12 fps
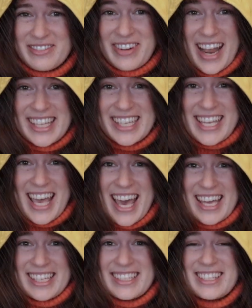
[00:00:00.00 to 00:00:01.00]
Rainy
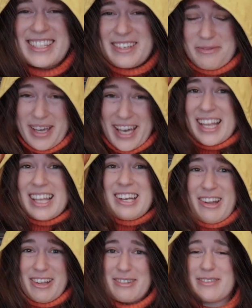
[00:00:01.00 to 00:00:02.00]
days! We get a
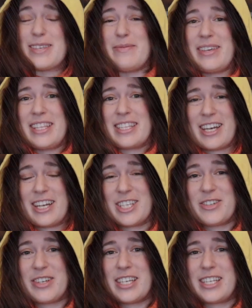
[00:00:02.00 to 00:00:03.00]
lot of them in this
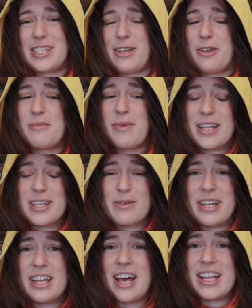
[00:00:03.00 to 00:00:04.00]
country, so you might as
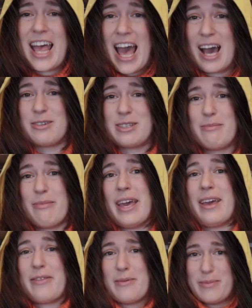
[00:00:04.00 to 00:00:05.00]
well learn how to
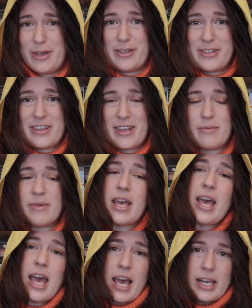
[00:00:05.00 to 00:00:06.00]
make the most of them.
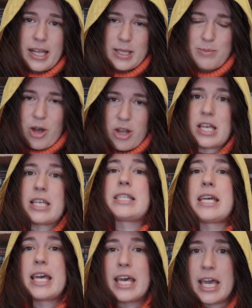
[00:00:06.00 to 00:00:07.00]
And let's be
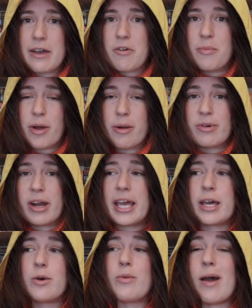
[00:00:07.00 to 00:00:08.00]
honest, here on Book
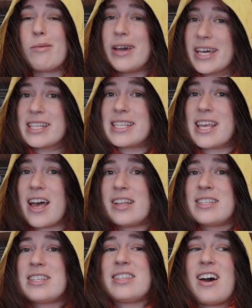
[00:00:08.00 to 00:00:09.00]
Break, where we're
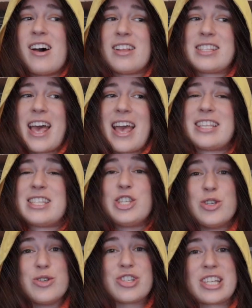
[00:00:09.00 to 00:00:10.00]
concerned, the answer
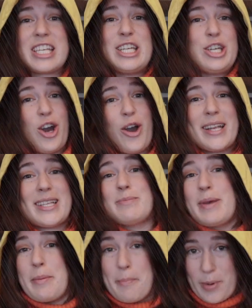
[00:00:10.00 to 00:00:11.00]
is usually going to
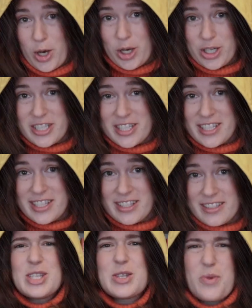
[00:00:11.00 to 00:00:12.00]
be
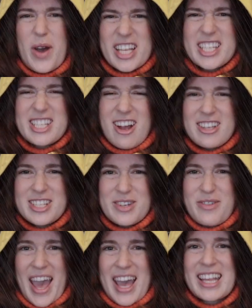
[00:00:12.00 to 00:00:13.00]
books. So when it starts to
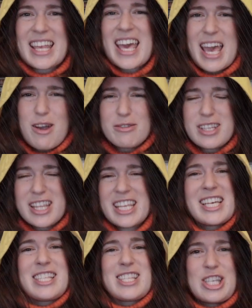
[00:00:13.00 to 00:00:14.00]
rain, here are the
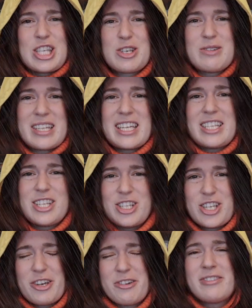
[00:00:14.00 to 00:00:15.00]
things you need to
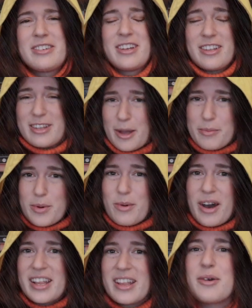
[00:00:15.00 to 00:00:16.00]
do. Number
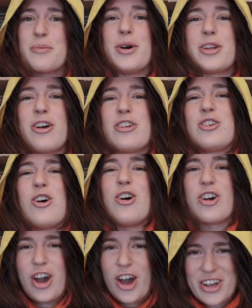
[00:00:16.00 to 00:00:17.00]
one, put on your
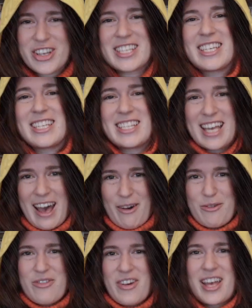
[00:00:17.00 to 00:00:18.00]
coziest
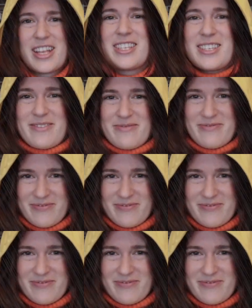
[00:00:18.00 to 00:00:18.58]
outfit.